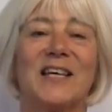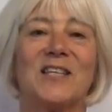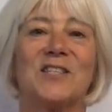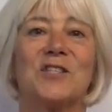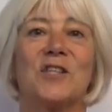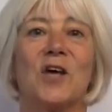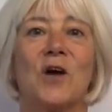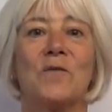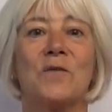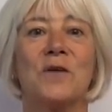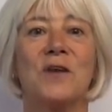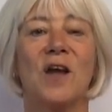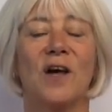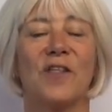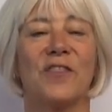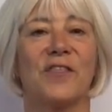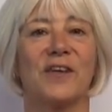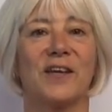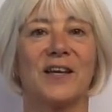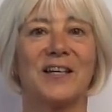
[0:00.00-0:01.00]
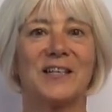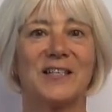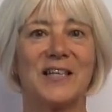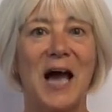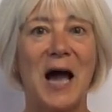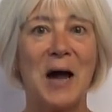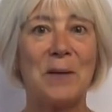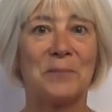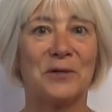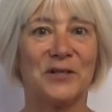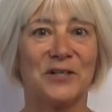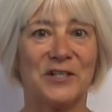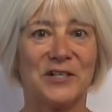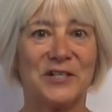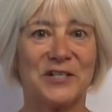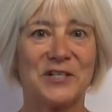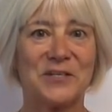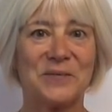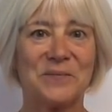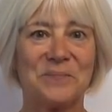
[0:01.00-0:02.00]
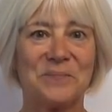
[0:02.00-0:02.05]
as though nothing had happened.